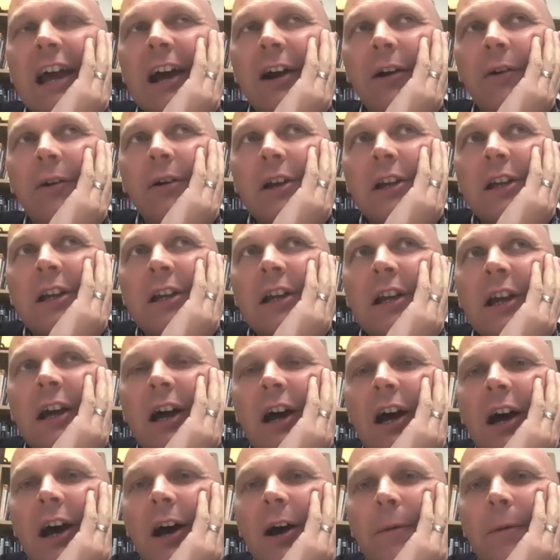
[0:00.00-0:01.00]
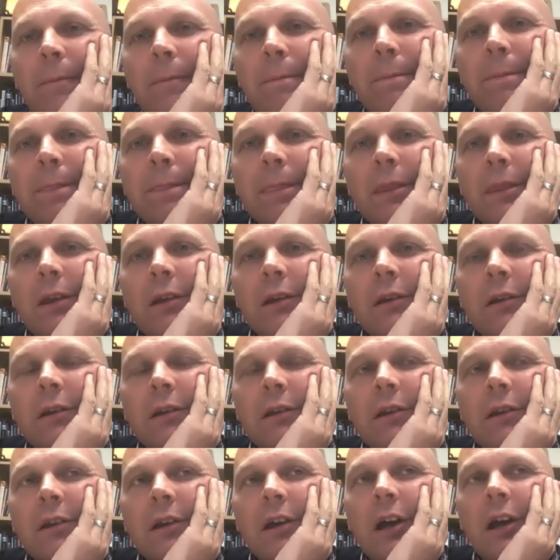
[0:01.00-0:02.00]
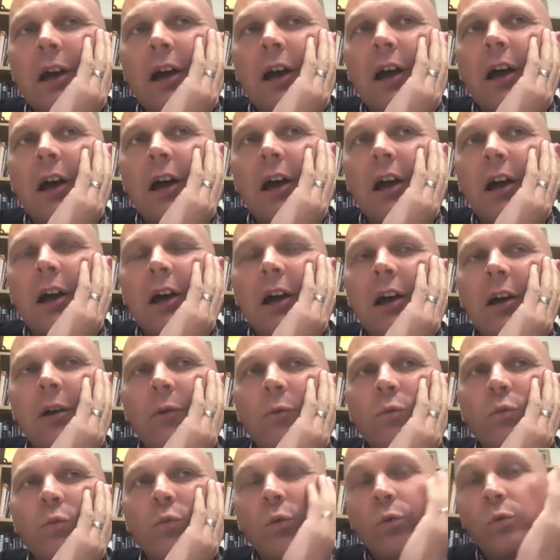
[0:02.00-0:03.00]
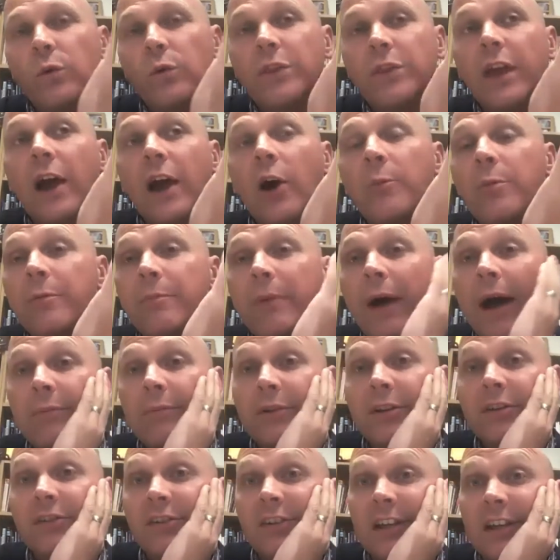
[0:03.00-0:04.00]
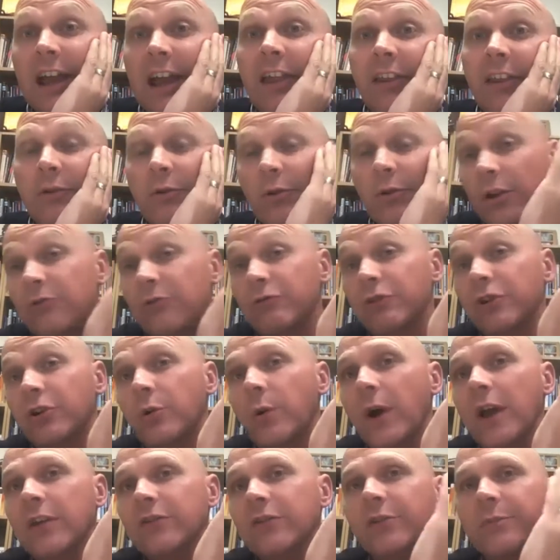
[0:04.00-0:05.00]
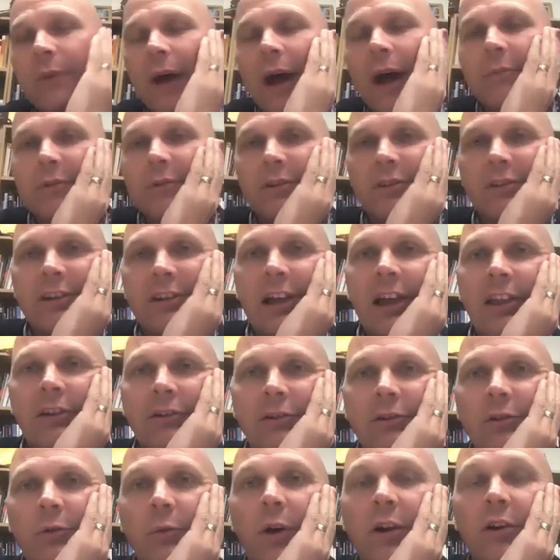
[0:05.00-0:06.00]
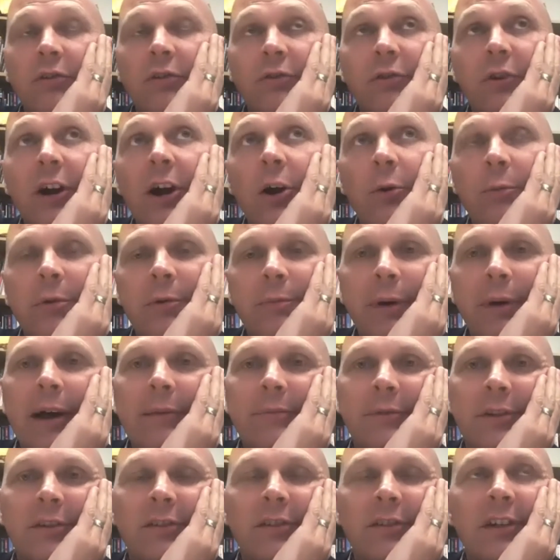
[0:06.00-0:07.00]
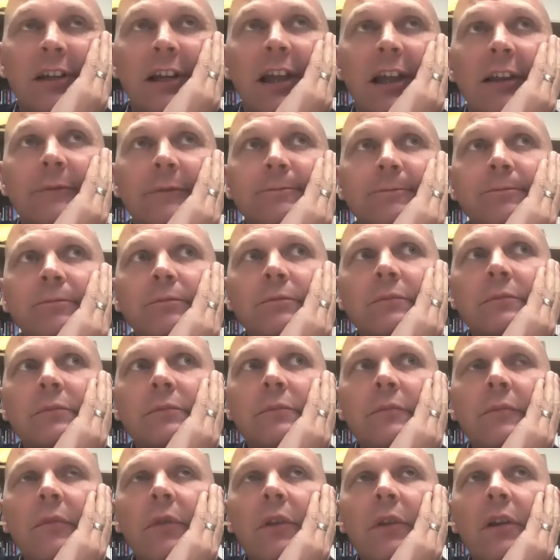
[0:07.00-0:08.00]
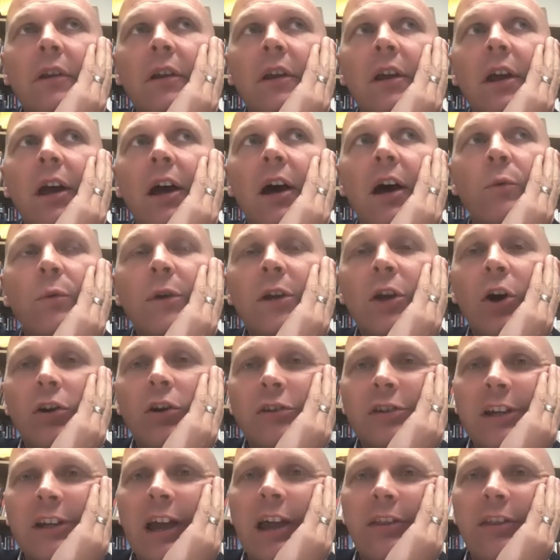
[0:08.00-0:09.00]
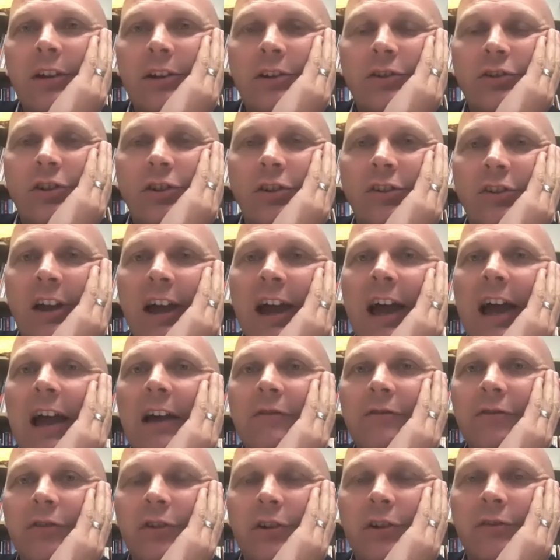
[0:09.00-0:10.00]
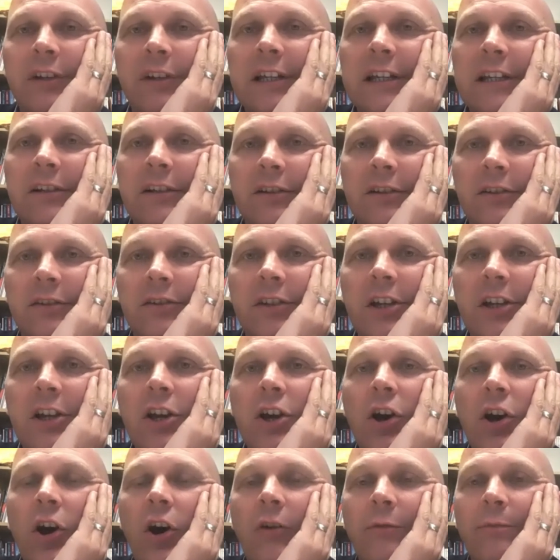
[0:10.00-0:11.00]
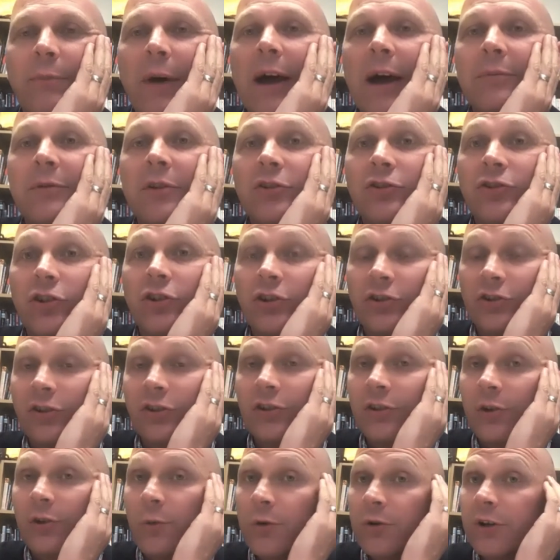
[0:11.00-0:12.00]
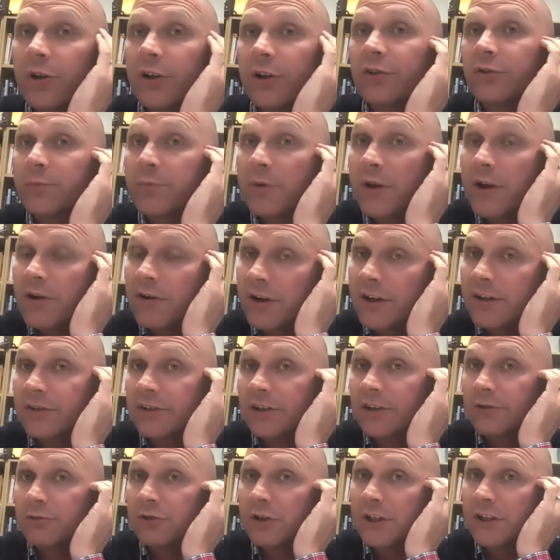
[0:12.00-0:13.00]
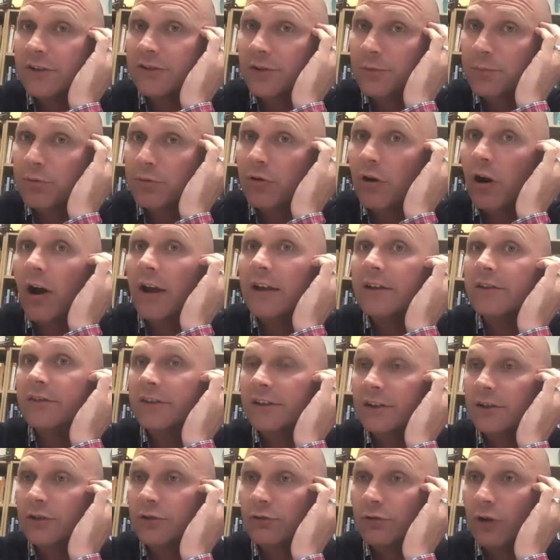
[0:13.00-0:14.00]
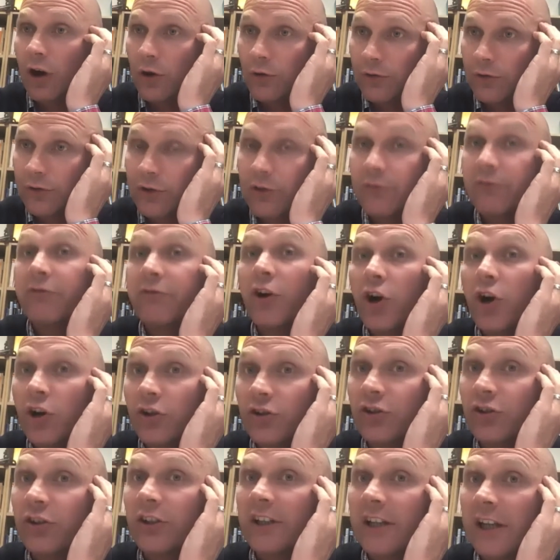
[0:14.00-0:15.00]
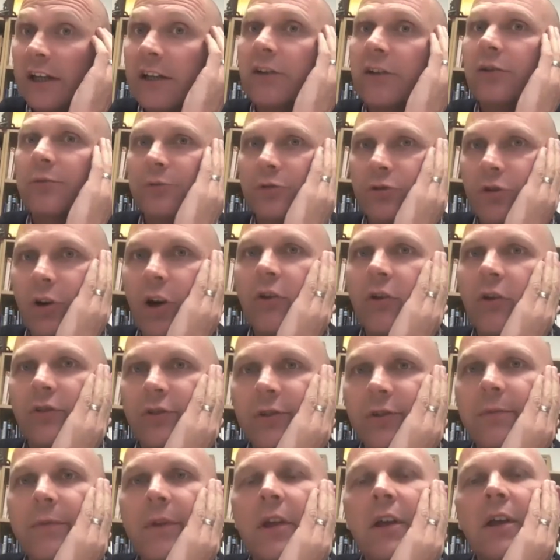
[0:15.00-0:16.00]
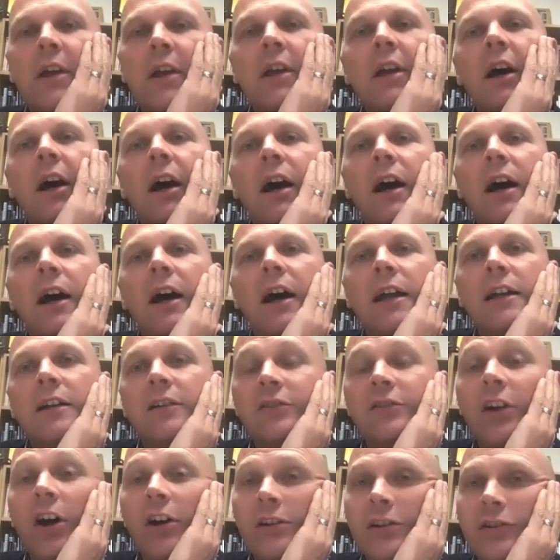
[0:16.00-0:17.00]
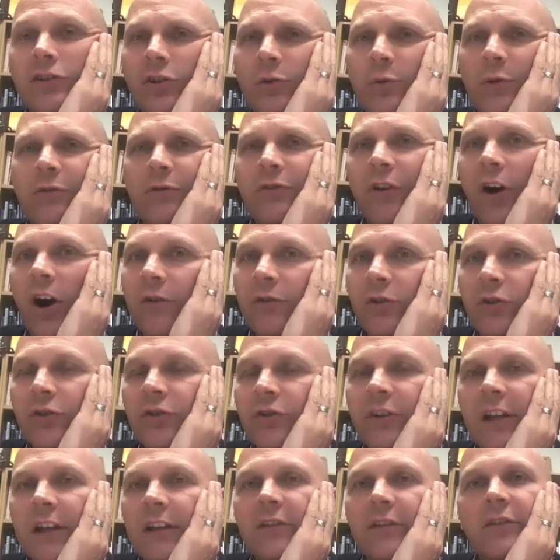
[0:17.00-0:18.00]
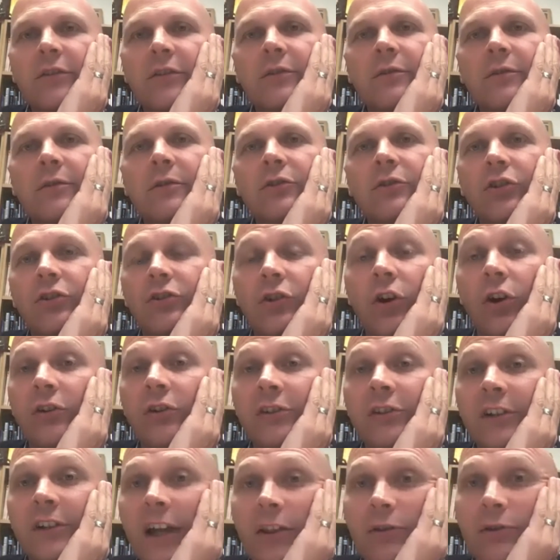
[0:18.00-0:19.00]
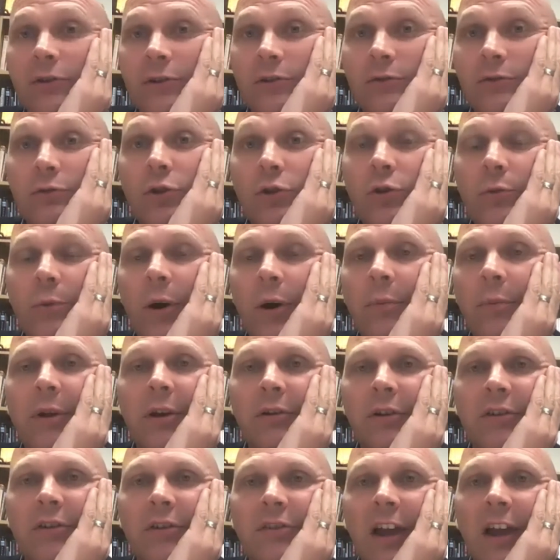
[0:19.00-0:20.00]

now, with the help of Baptist Together, the request of Baptist Together and the wonderful help of Baptist Together, we got together just a handful of leaders of Baptist churches that were experiencing really surprising growth, conversion, kingdom growth. And it started just with 5 or 6, just got together at a room up here in